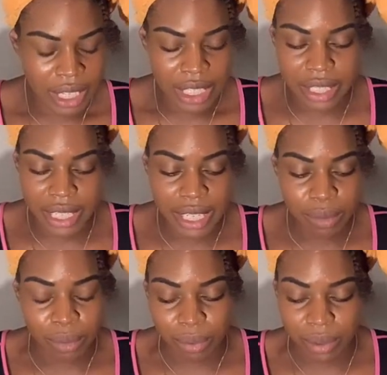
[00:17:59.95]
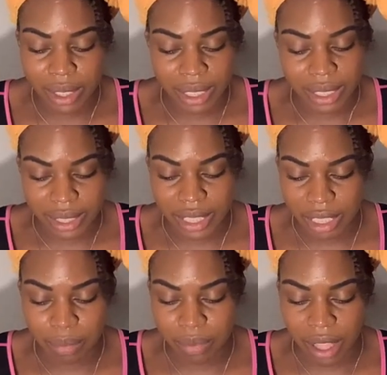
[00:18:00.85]
You're in really
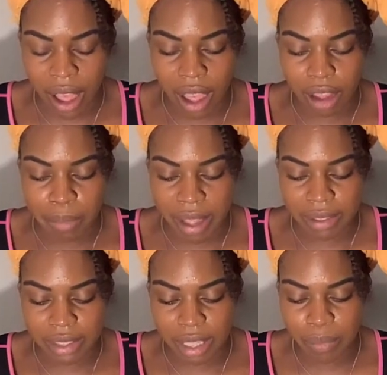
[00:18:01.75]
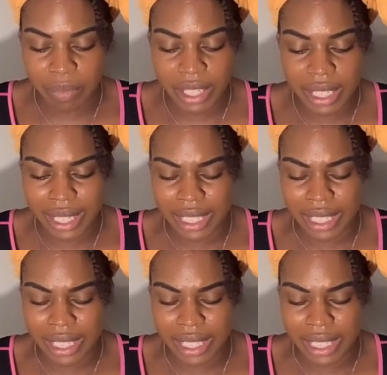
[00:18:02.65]
deep thought about something, a